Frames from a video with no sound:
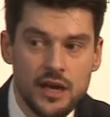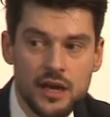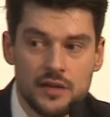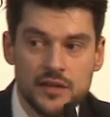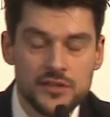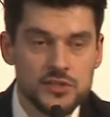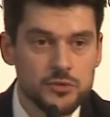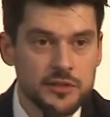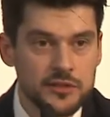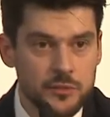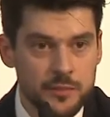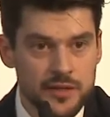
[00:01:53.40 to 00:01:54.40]
there is
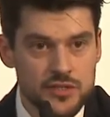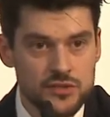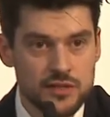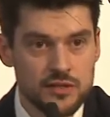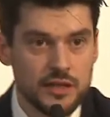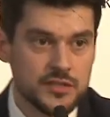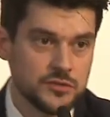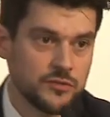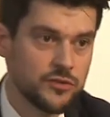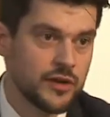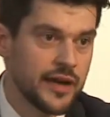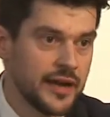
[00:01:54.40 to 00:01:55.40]
20% less of
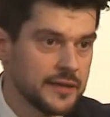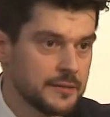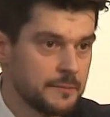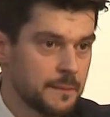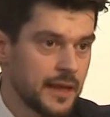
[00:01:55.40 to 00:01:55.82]
rain,